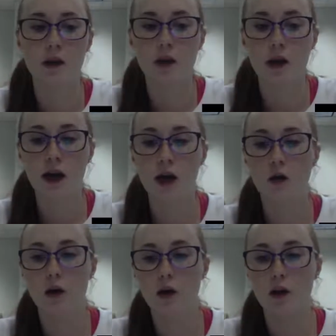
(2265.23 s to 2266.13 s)
how a
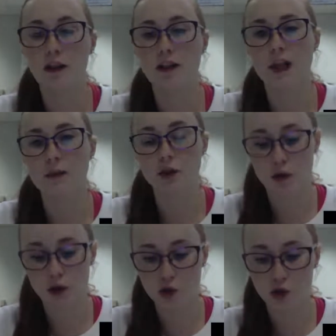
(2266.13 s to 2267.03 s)
lot of the times you can
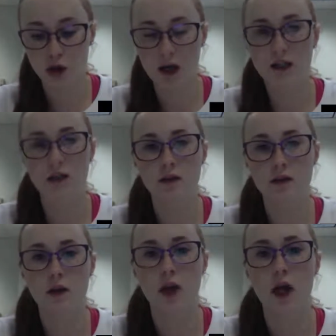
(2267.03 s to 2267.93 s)
trust
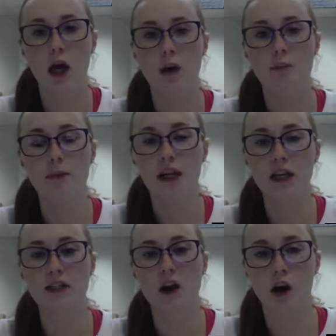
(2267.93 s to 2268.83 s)
the kids that
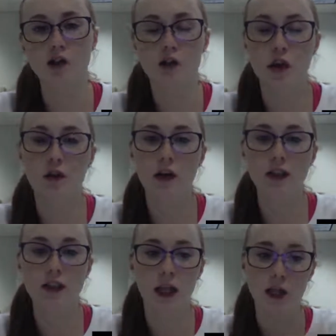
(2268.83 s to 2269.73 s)
aren't struggling to
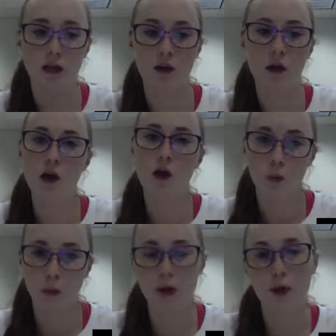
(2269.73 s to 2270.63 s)
like work
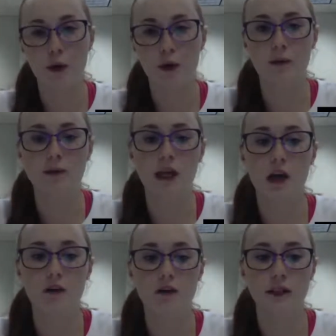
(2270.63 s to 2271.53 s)
through it themselves,
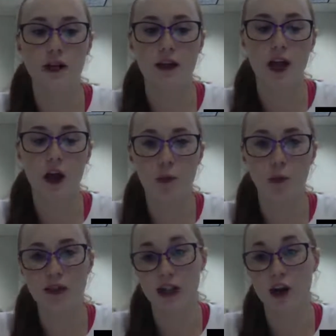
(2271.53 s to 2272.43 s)
and then help the
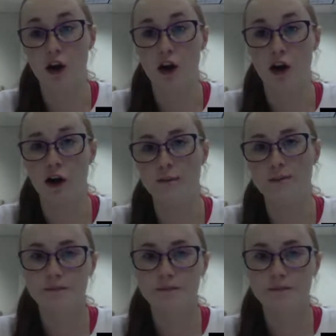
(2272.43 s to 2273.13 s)
ones that are.